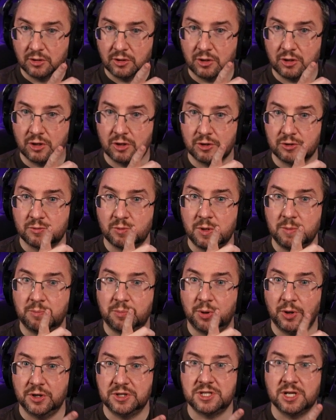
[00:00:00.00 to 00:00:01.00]
because we
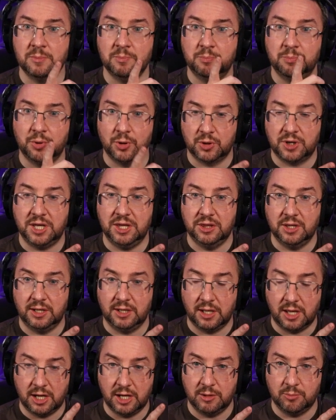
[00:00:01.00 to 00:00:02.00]
put a book in the
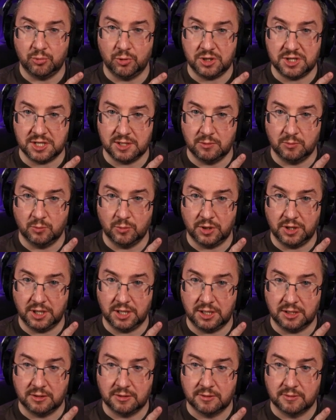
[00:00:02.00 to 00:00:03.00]
library, didn't
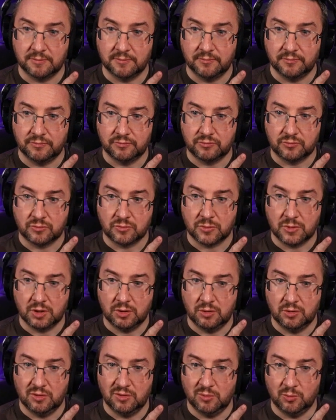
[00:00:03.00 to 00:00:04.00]
we?
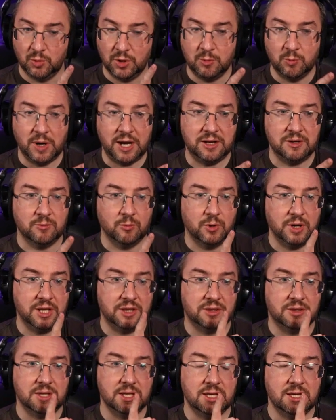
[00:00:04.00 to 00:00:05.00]
we went
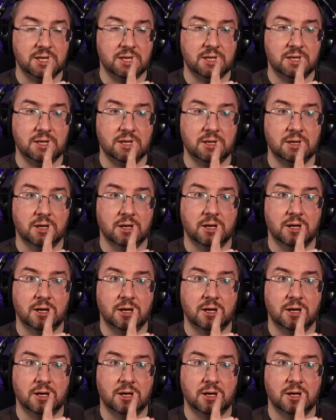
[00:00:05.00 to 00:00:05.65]
with the